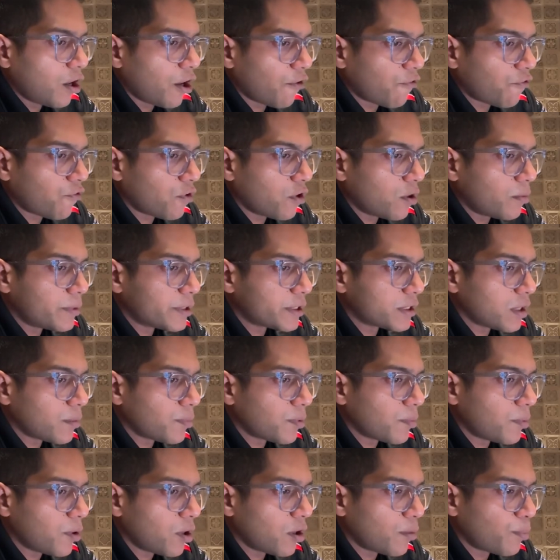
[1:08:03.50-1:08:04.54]
Firm is up
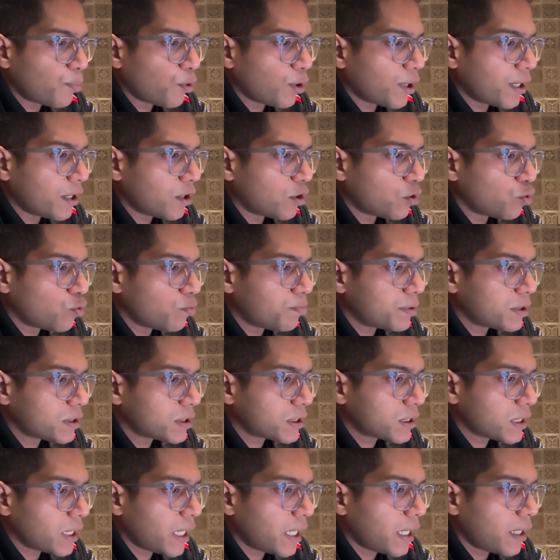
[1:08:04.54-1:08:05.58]
about 0.2%,
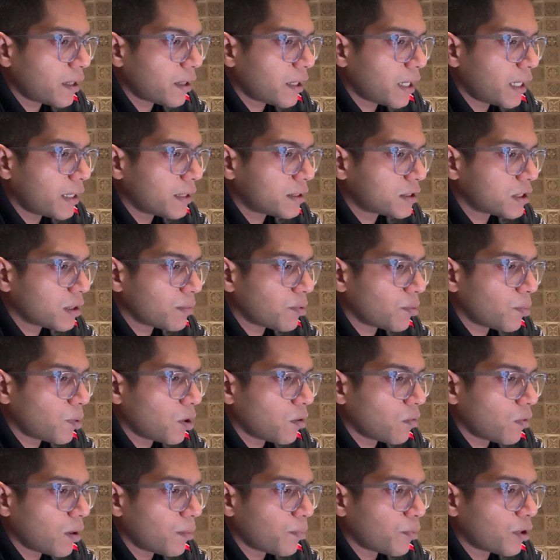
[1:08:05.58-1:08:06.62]
Reddit's up
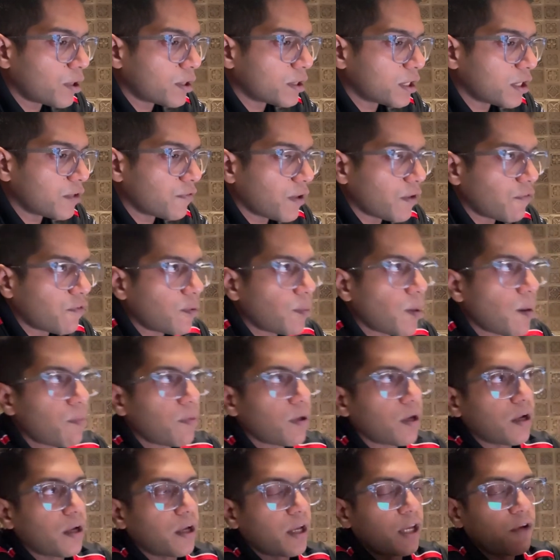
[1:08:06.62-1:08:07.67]
about 1.35. Remember,
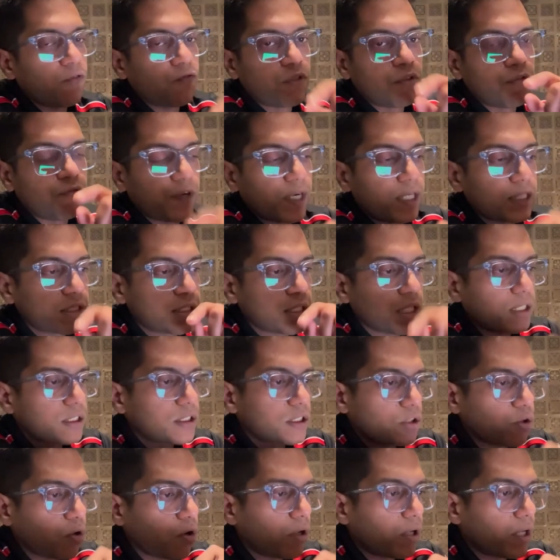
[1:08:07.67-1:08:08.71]
if the Fed starts
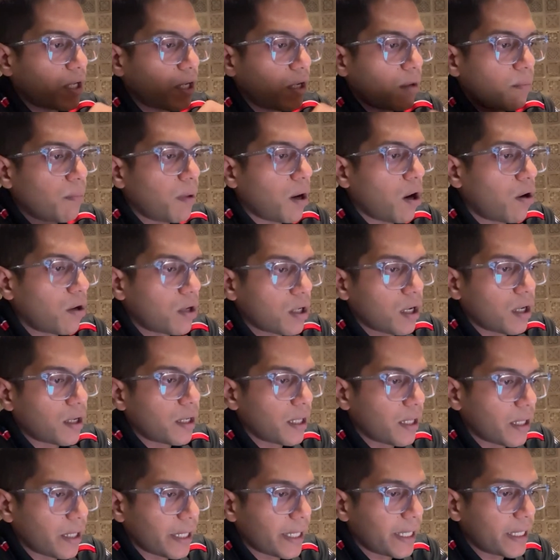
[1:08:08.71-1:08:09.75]
talking about
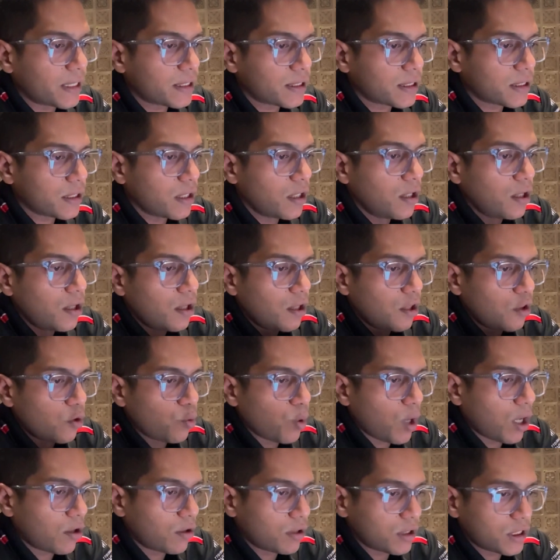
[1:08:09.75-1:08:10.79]
cutting rates, you
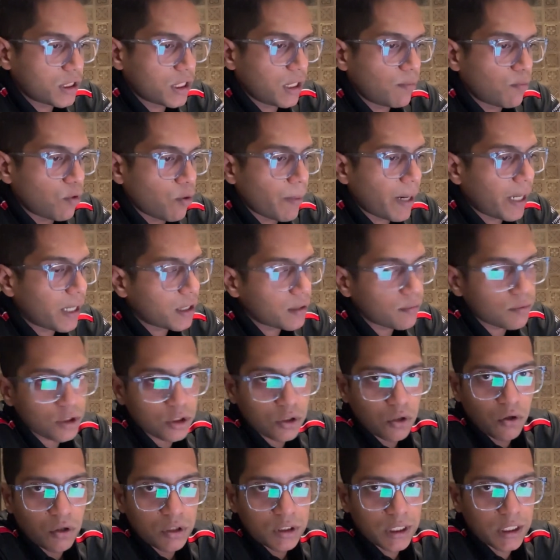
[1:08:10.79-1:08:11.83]
are going to see momentum
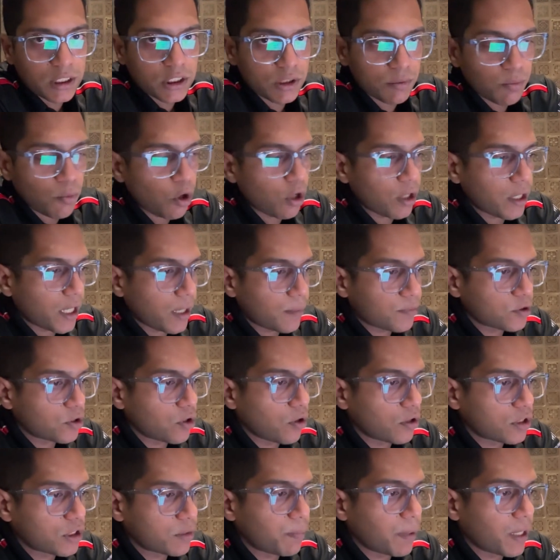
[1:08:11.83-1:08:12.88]
stocks and small cap
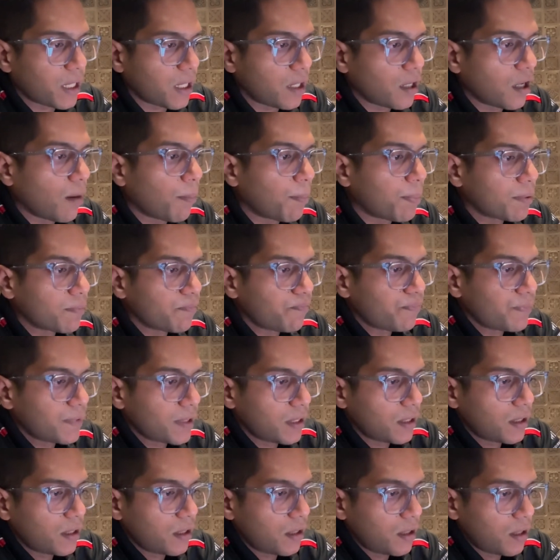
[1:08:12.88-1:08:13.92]
stocks picking up.
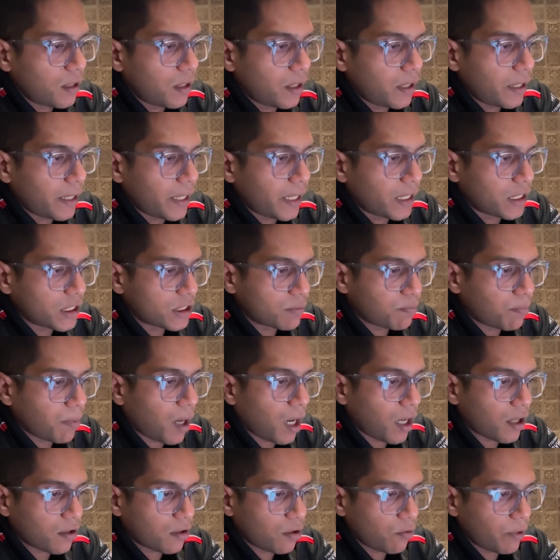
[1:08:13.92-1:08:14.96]
It is
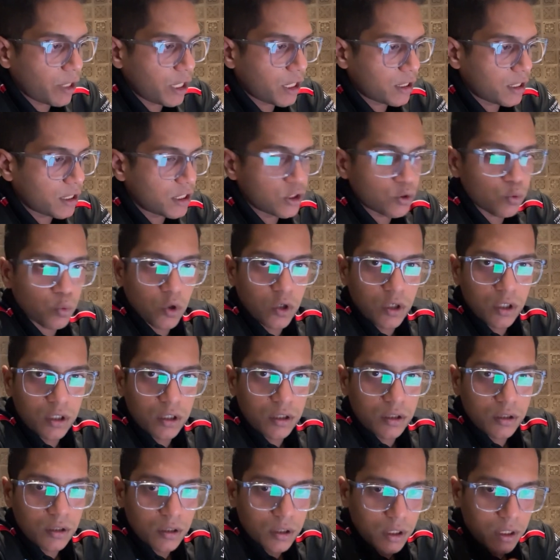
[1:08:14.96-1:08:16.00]
part of the way things work.
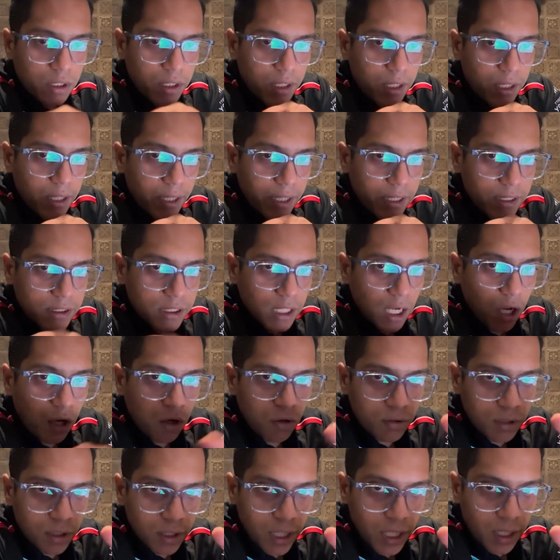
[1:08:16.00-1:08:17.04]
It's how
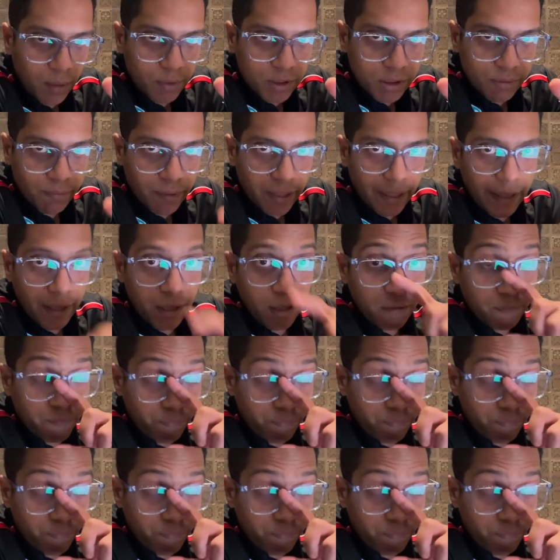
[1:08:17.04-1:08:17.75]
the game is played.